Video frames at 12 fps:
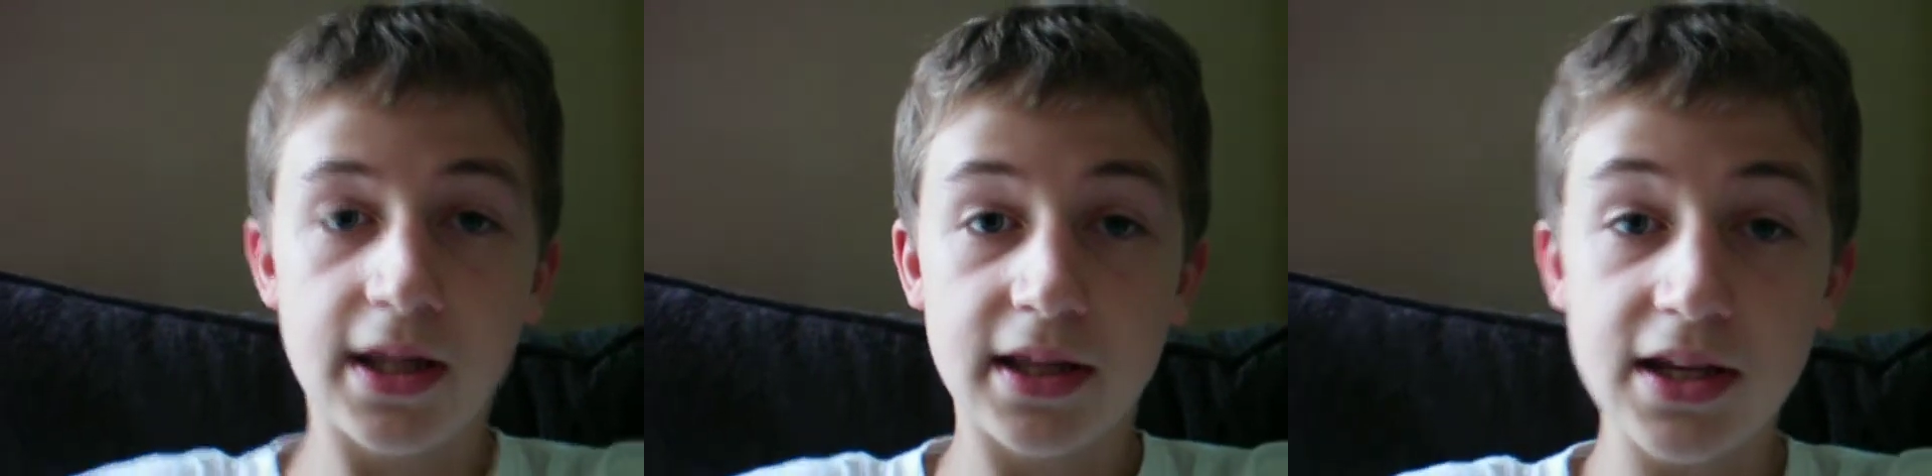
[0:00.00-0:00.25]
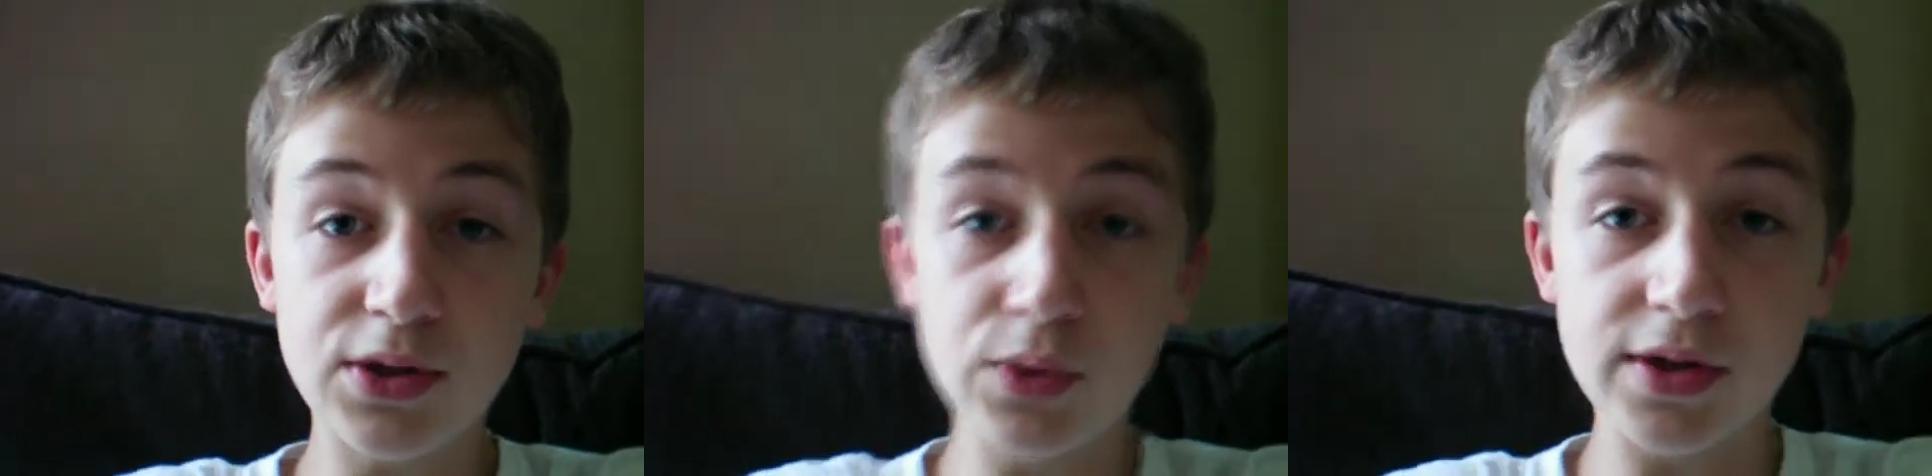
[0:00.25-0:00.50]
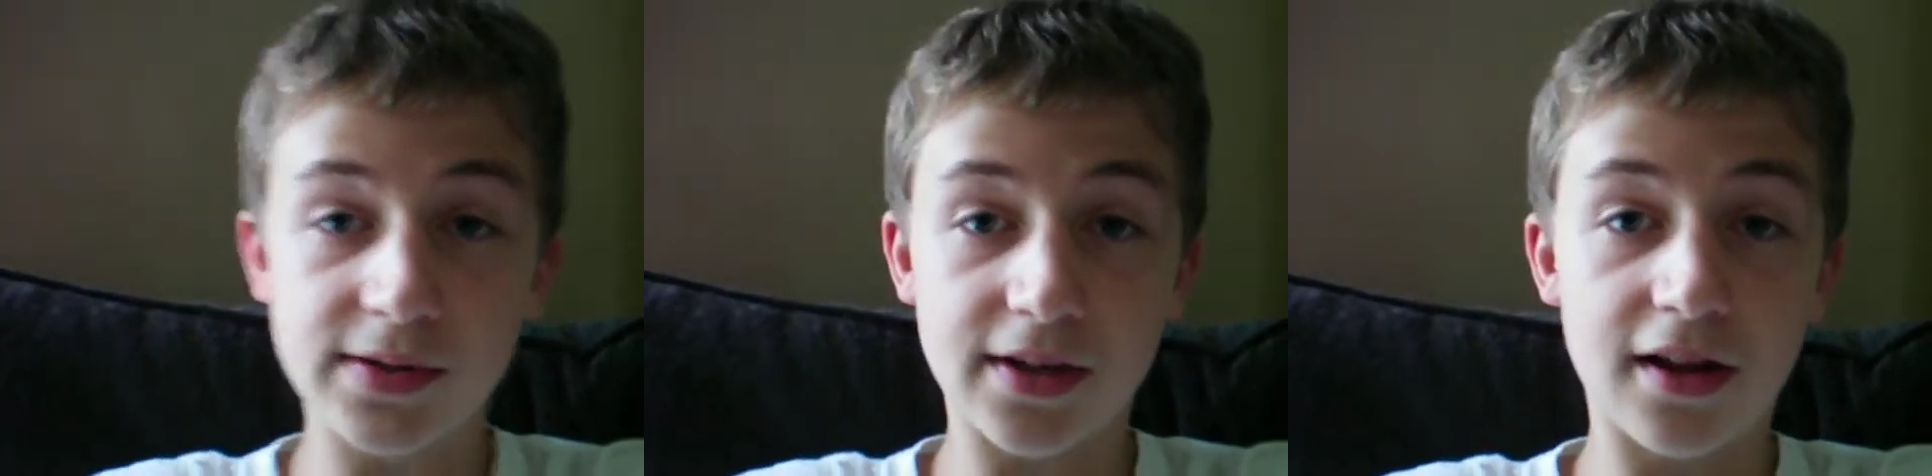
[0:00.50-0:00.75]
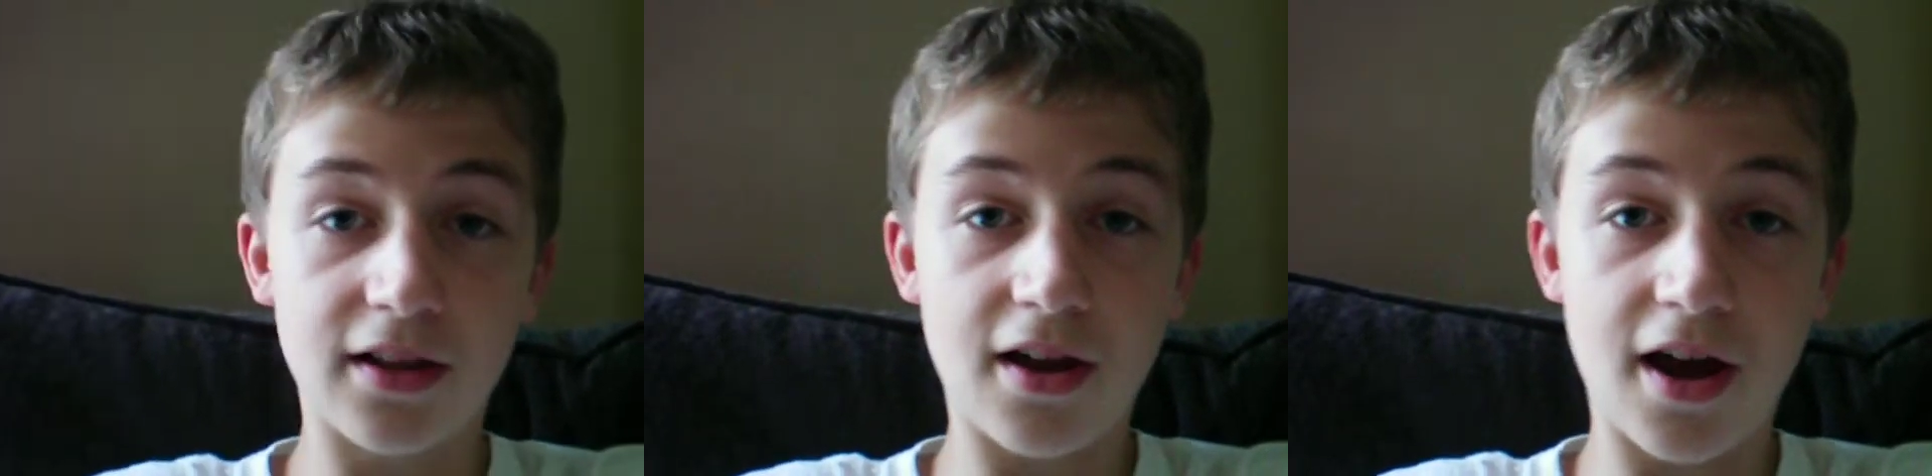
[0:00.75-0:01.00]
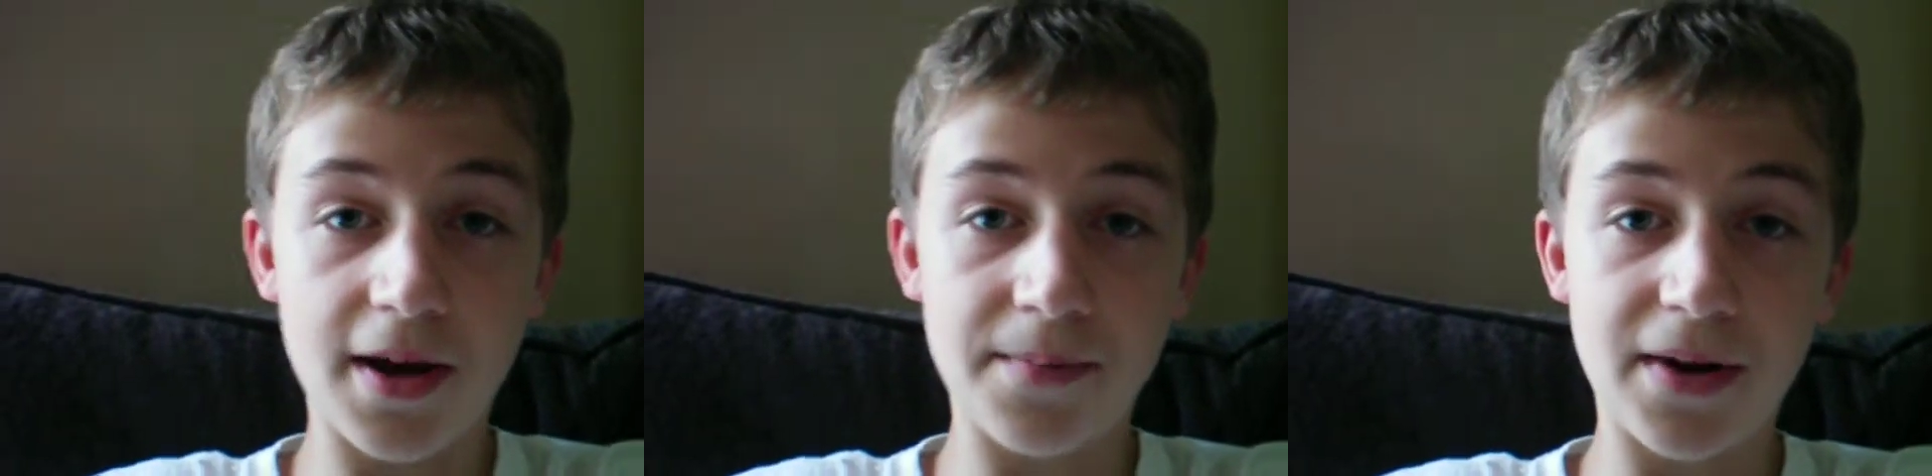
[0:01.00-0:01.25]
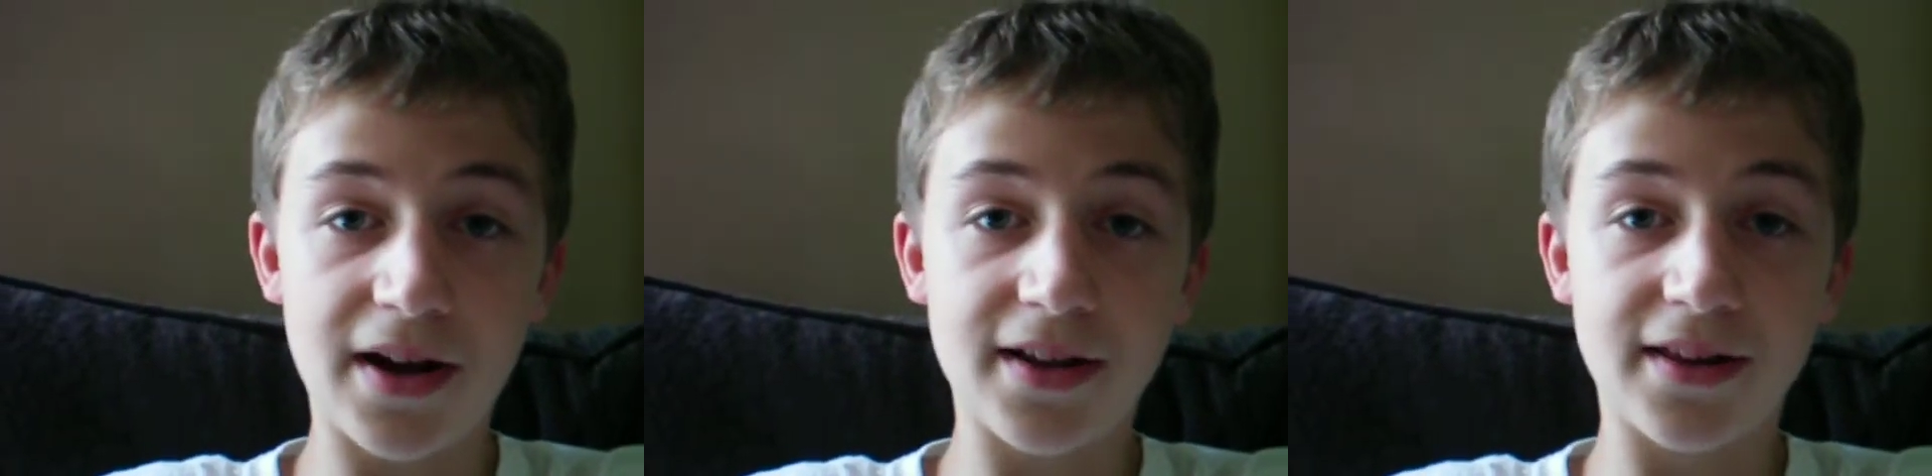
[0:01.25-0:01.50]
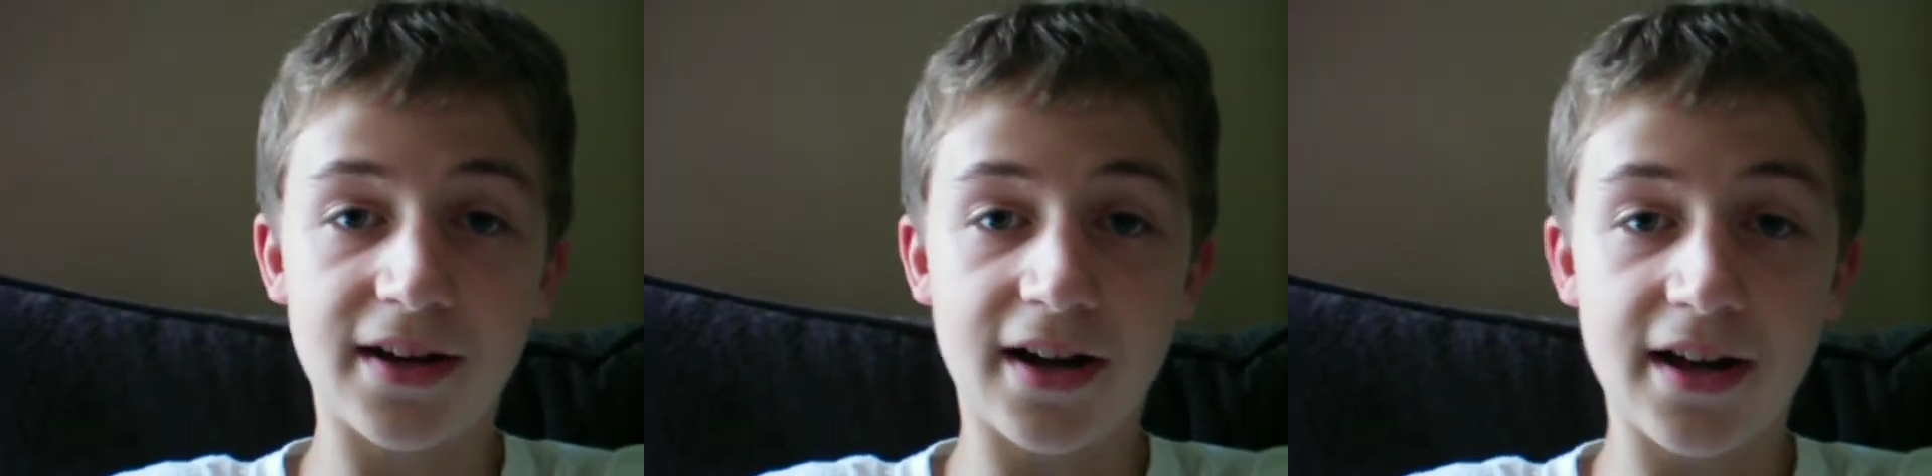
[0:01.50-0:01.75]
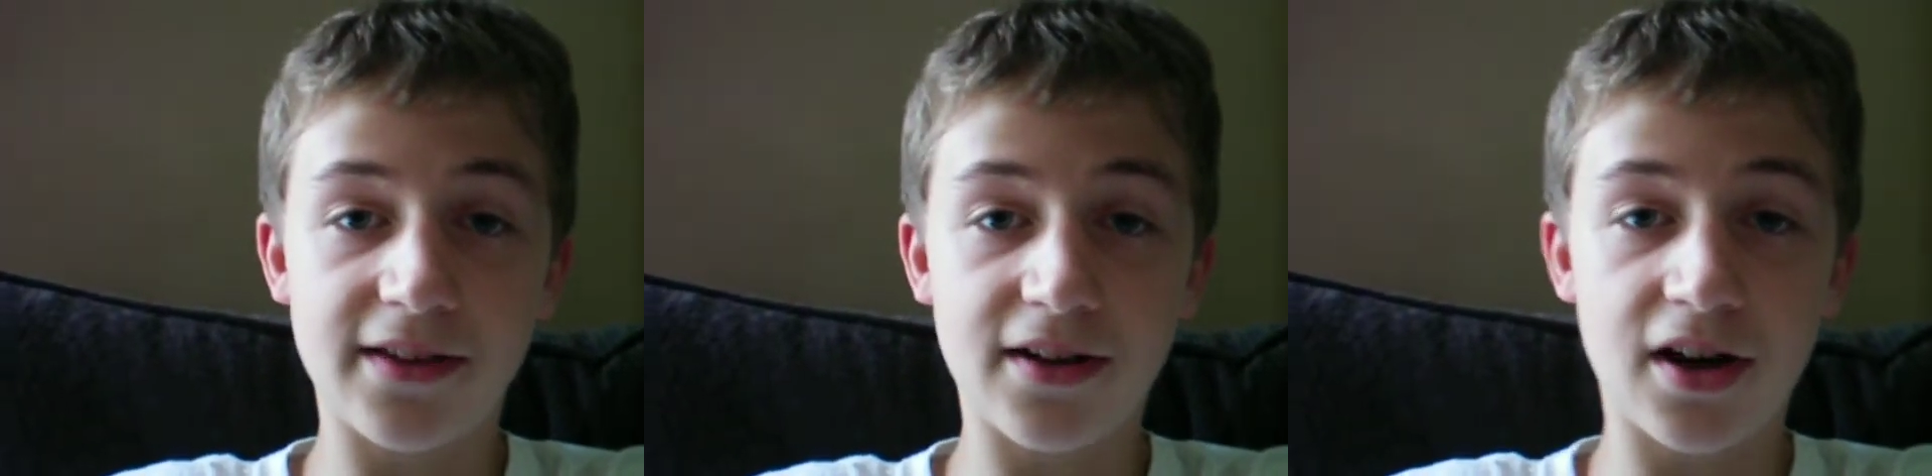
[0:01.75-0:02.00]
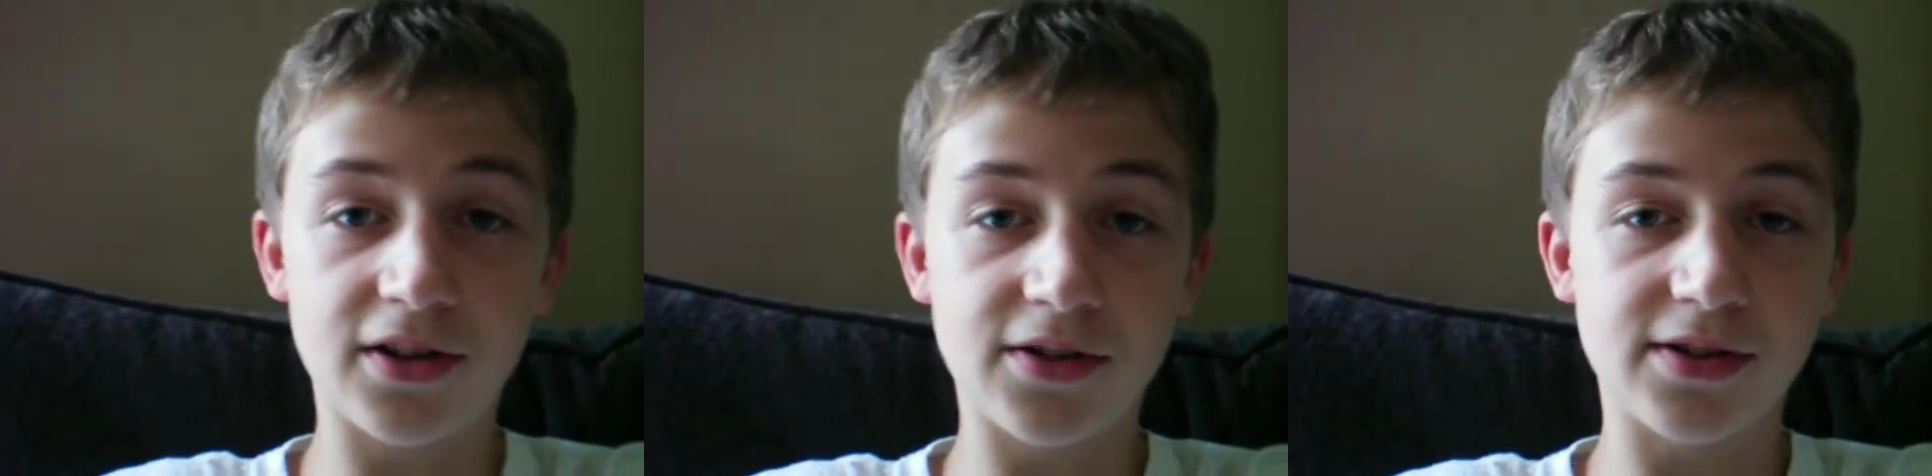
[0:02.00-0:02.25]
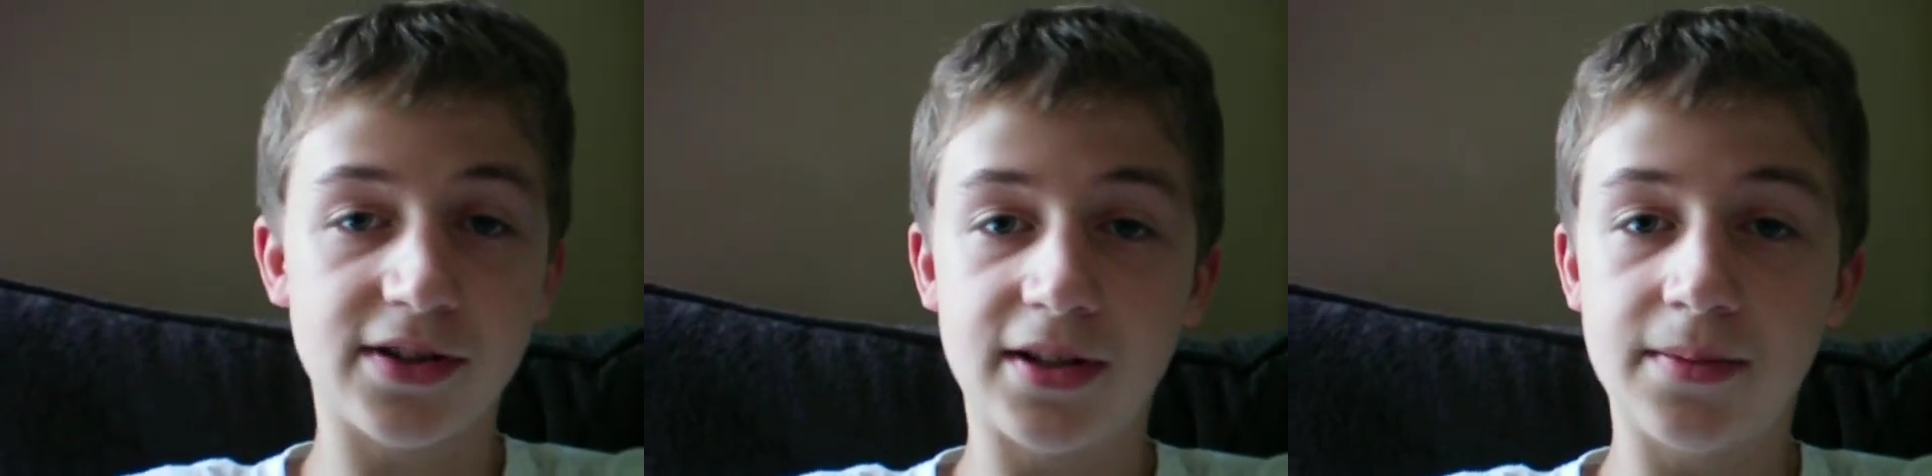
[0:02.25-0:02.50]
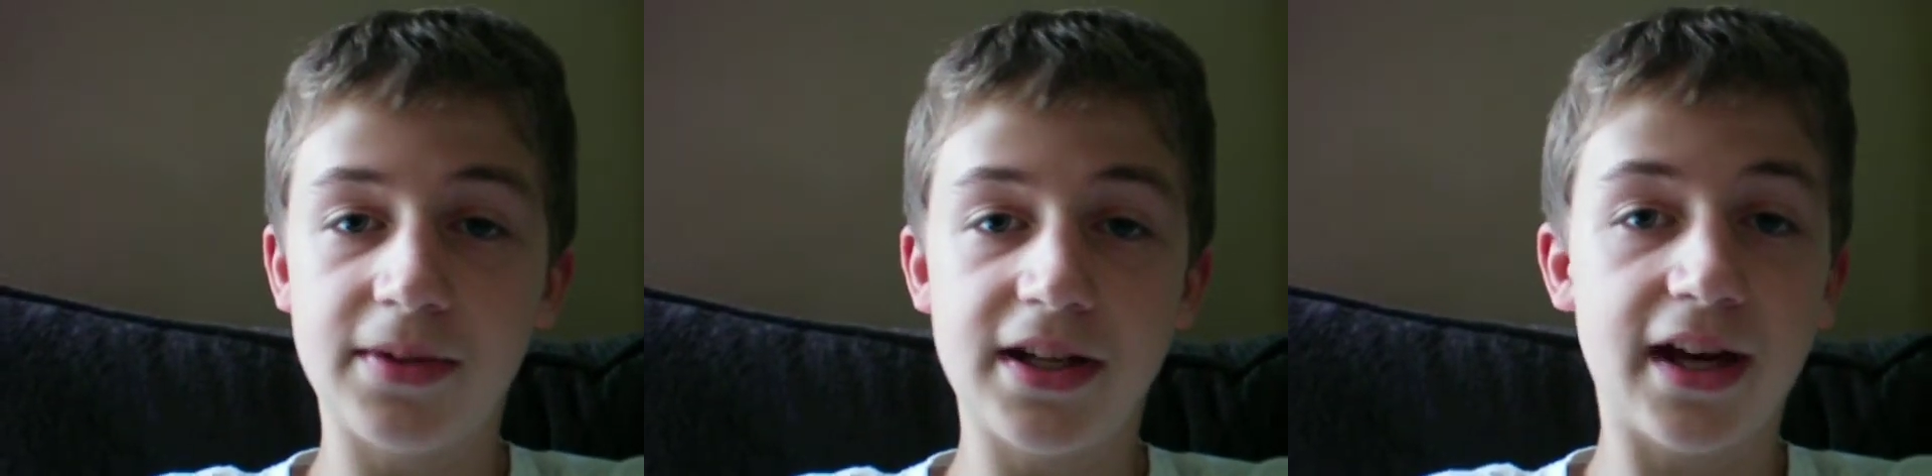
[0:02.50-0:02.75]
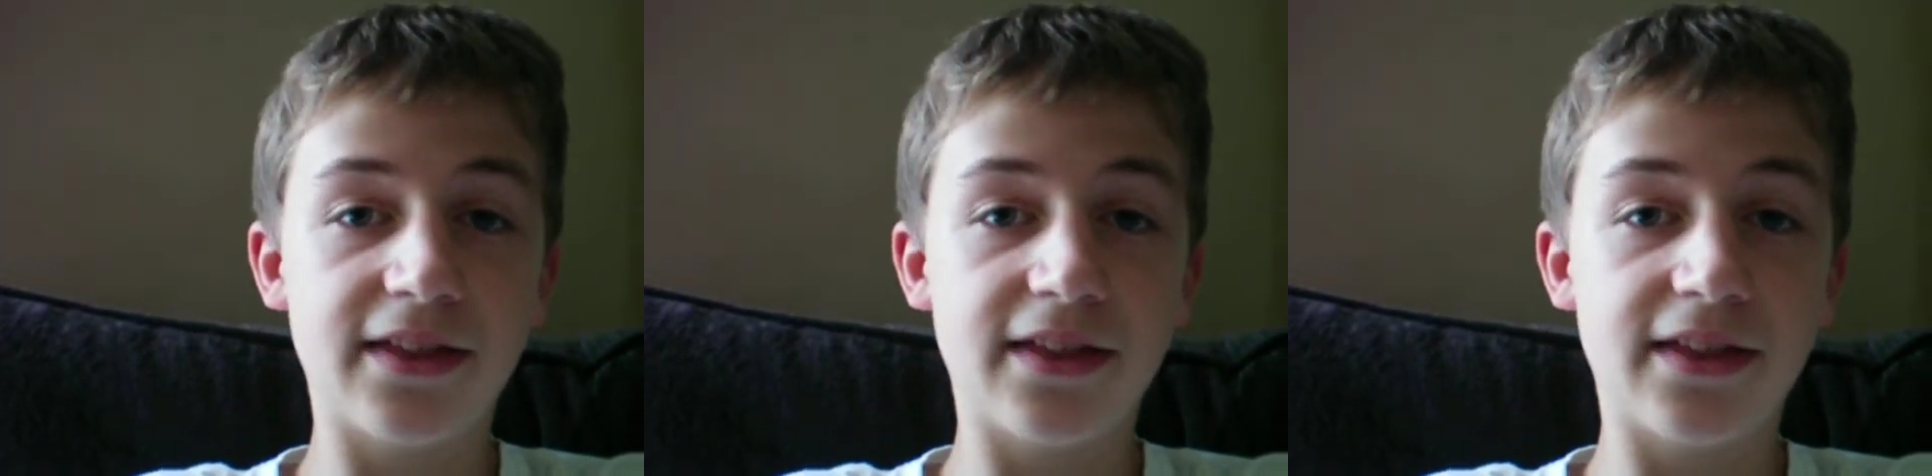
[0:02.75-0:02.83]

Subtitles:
This was a lot better than I thought it was going to be.